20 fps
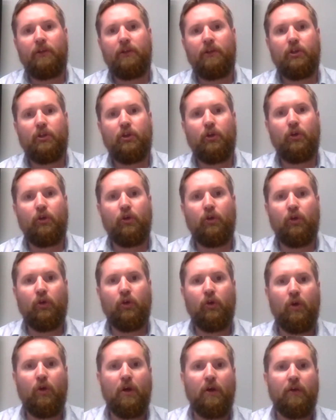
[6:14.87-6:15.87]

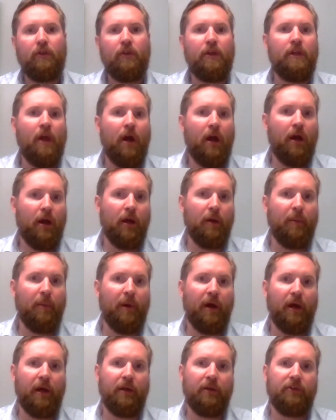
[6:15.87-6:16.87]
to the younger
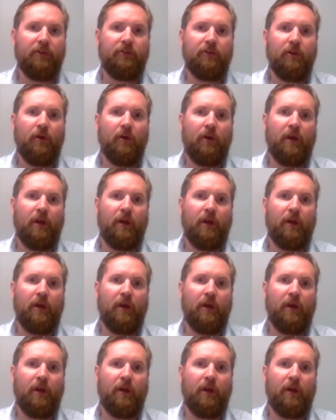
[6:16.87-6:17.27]
buyers.